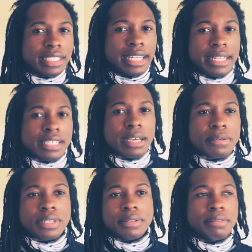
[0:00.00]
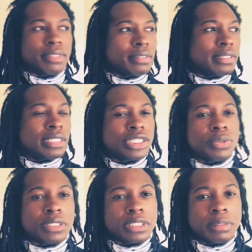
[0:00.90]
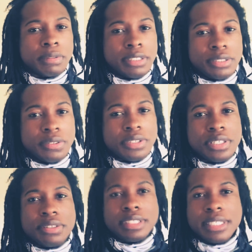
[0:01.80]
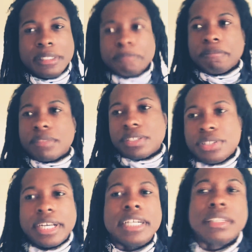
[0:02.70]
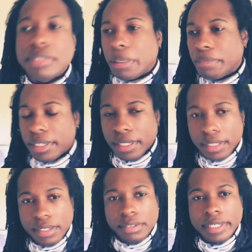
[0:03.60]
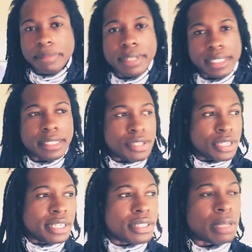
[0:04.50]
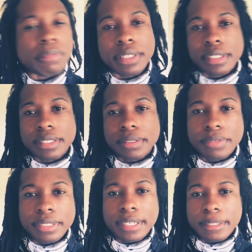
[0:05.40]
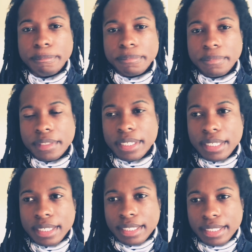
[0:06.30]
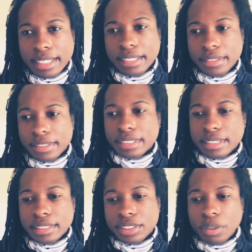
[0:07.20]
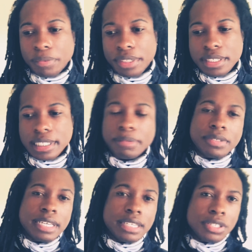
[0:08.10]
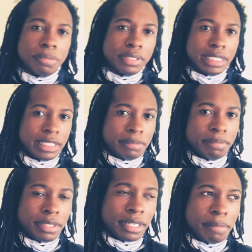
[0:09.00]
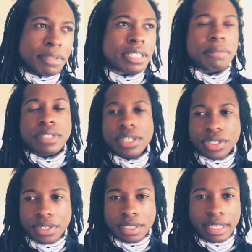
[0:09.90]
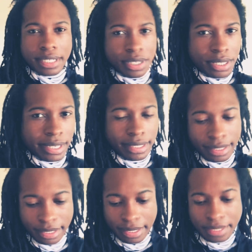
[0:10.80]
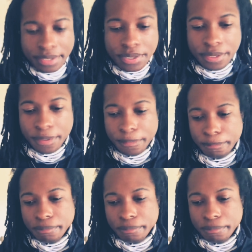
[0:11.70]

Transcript: at times, well, situations you still get scared of something. You know, everybody is scared of something or whatnot. Now, so many of these labels have so many misconceptions, like I said. So,